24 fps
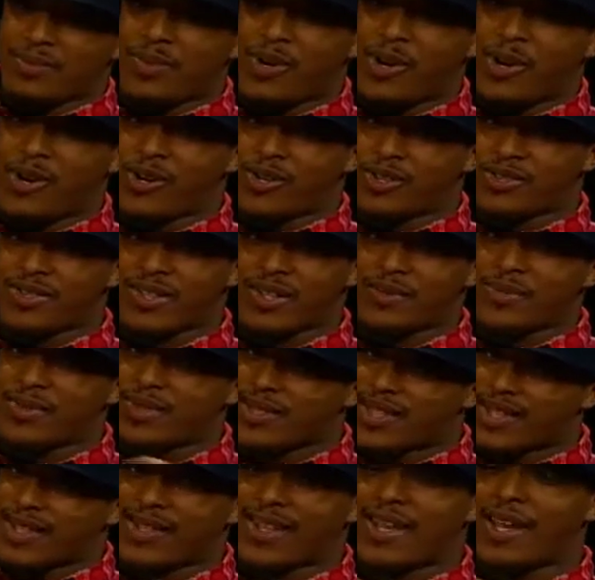Paul, Let me
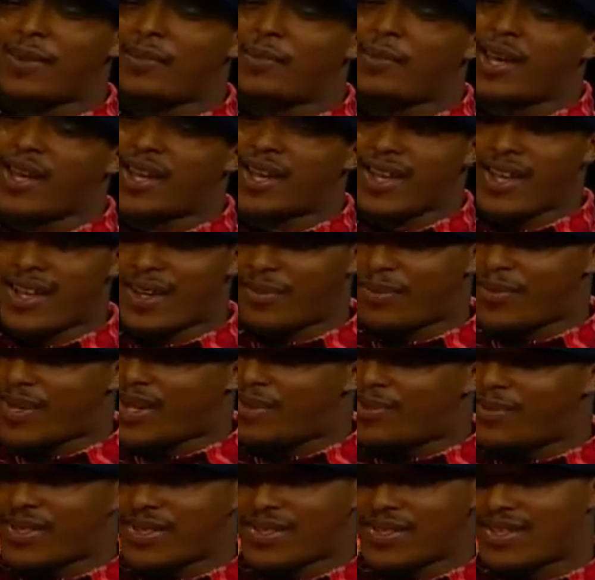take that back. I'm
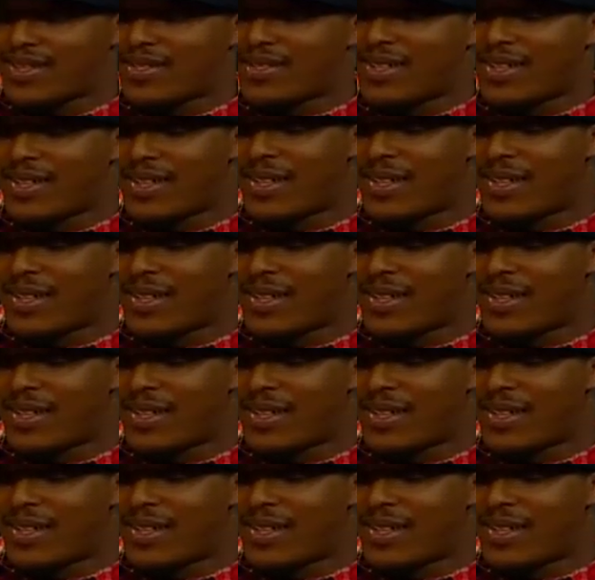not Mr. C.